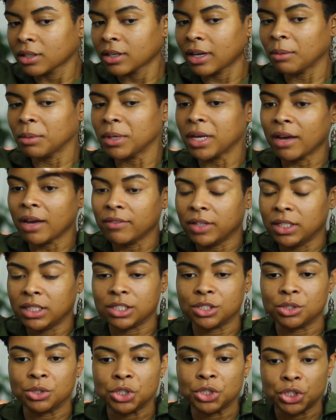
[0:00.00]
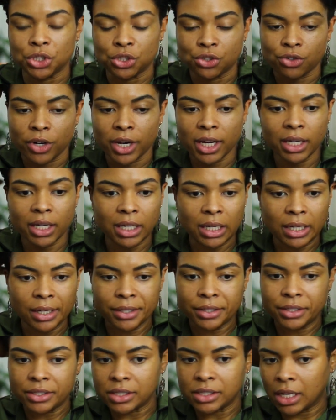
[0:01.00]
I be having these little stray
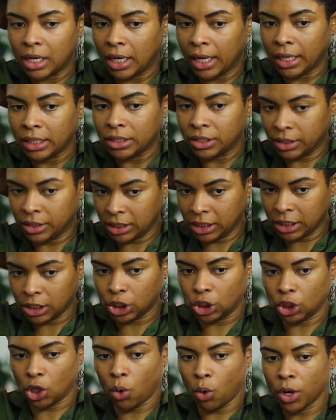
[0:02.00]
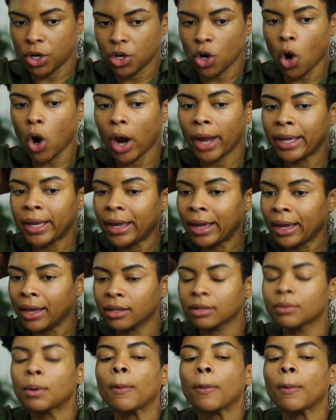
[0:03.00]
hairs and they just get so annoying.